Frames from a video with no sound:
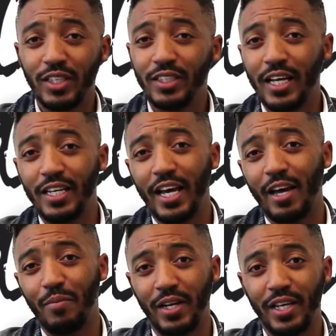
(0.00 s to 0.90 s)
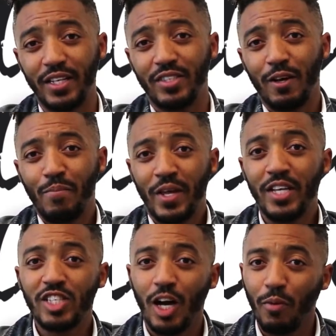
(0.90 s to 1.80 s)
Since that day,
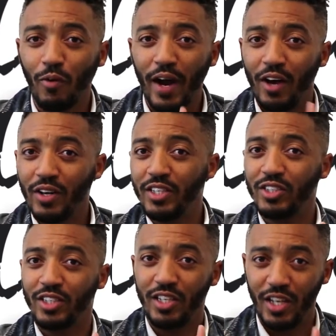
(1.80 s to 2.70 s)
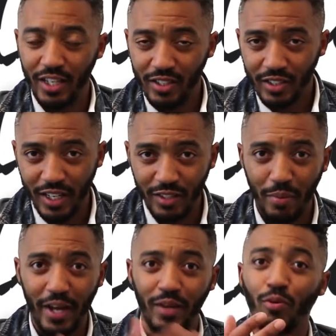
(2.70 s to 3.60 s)
he's come around, he's
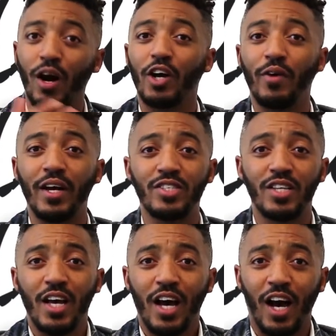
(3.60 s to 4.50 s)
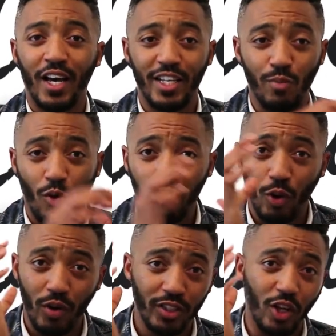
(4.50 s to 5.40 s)
made progress. He's more
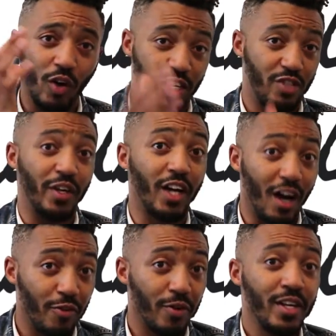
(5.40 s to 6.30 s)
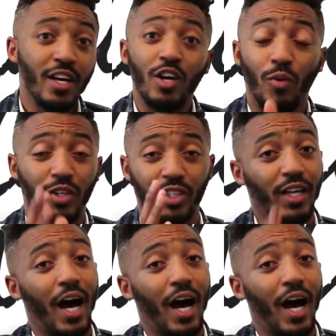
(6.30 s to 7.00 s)
focused on his recovery, which is